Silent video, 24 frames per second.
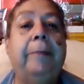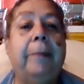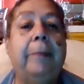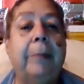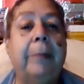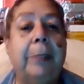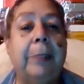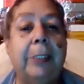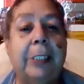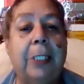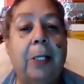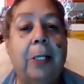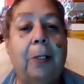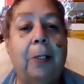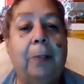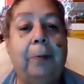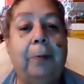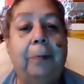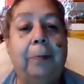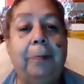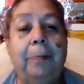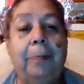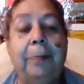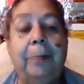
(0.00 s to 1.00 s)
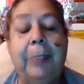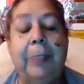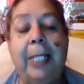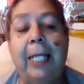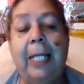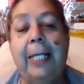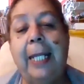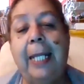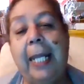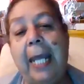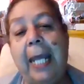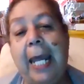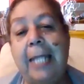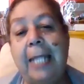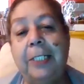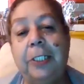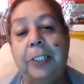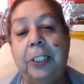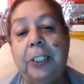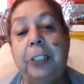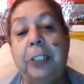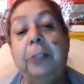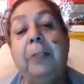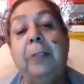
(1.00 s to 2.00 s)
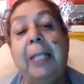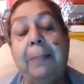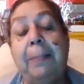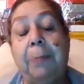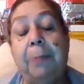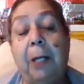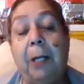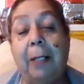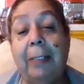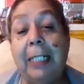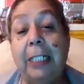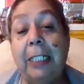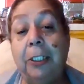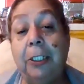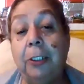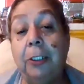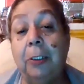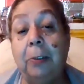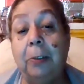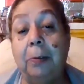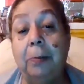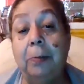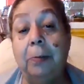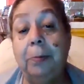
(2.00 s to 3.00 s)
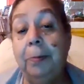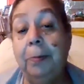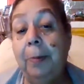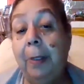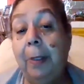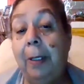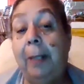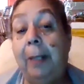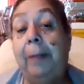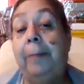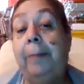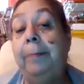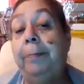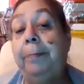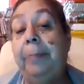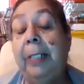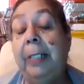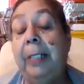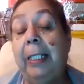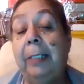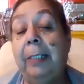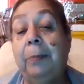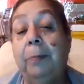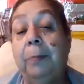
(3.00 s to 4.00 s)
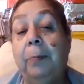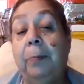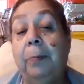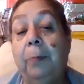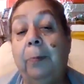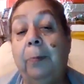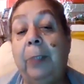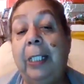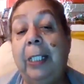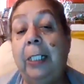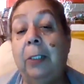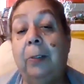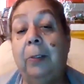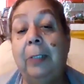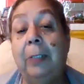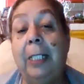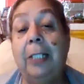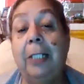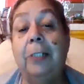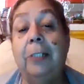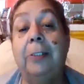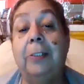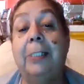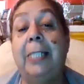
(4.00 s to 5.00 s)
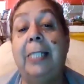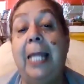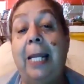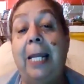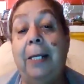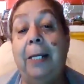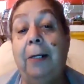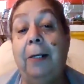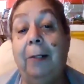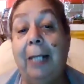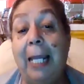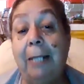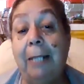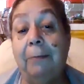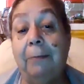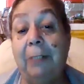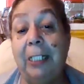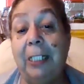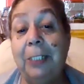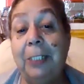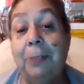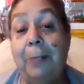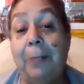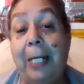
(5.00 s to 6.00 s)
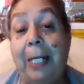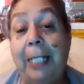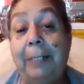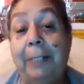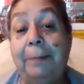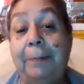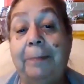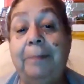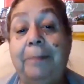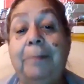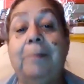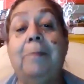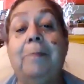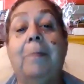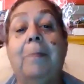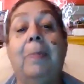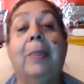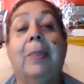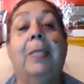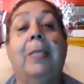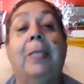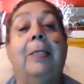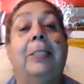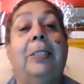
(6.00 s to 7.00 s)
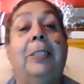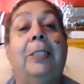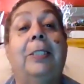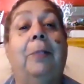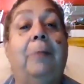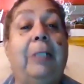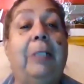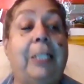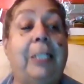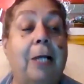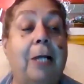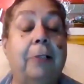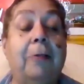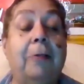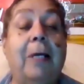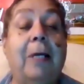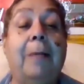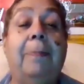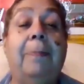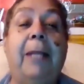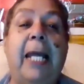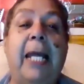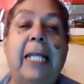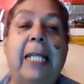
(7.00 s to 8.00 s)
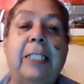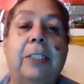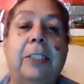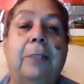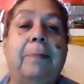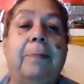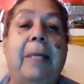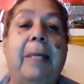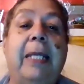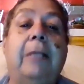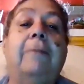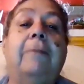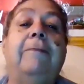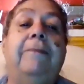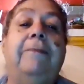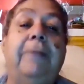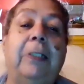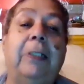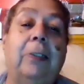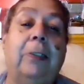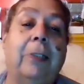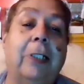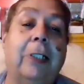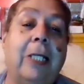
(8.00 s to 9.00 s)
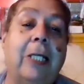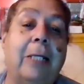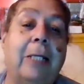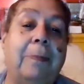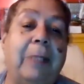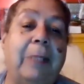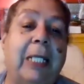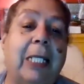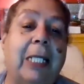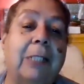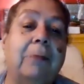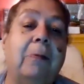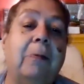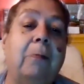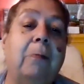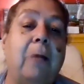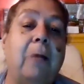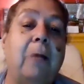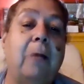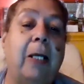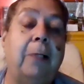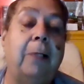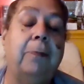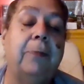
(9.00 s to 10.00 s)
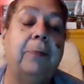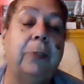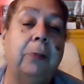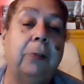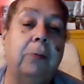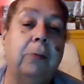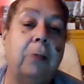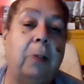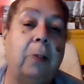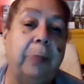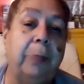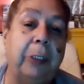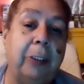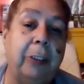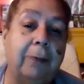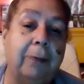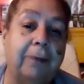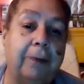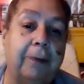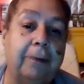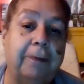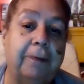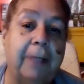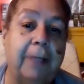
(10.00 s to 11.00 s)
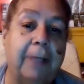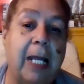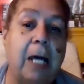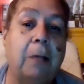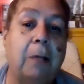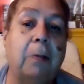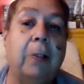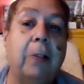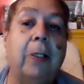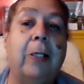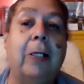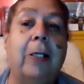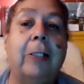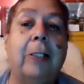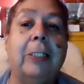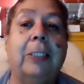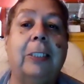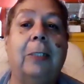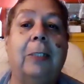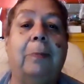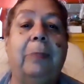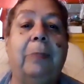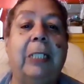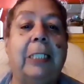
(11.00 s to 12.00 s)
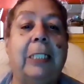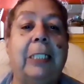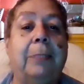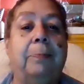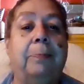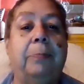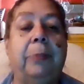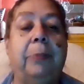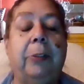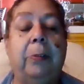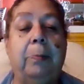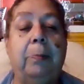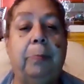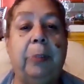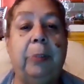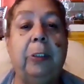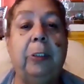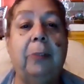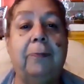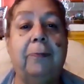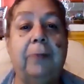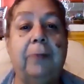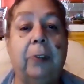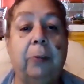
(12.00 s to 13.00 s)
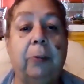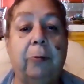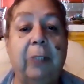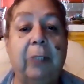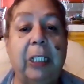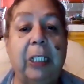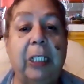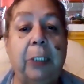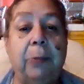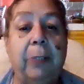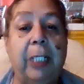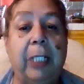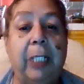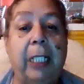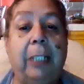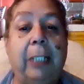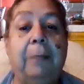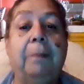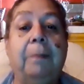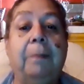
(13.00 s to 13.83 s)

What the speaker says: So can they answer you? They probably do, but we don't understand their language, right? So we talk to our plants to make them feel good because we want them to grow beautiful flowers or just beautiful greenery,